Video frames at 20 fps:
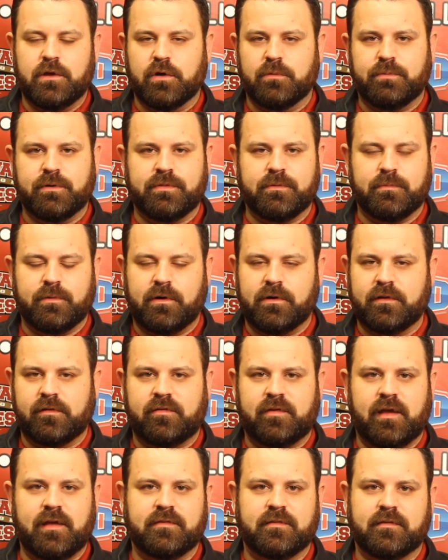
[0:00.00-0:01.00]
Put the ball in
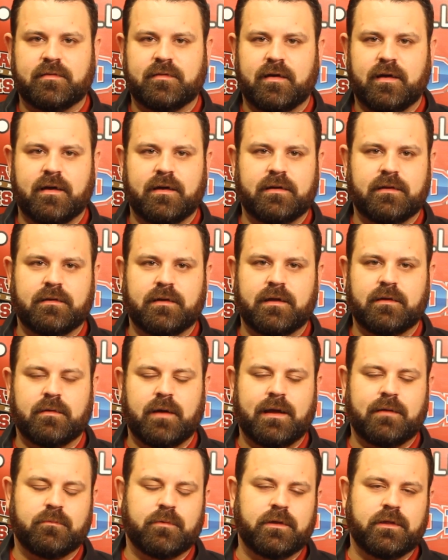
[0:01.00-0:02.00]
his hands a ton
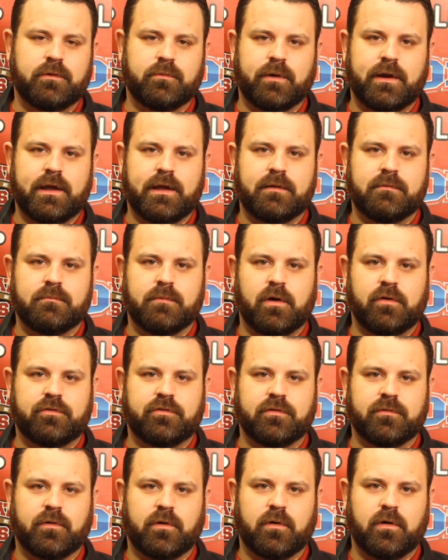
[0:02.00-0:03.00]
and really ran
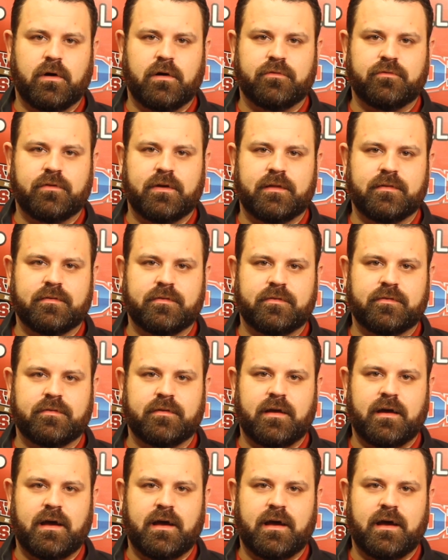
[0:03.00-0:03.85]
most of our offense,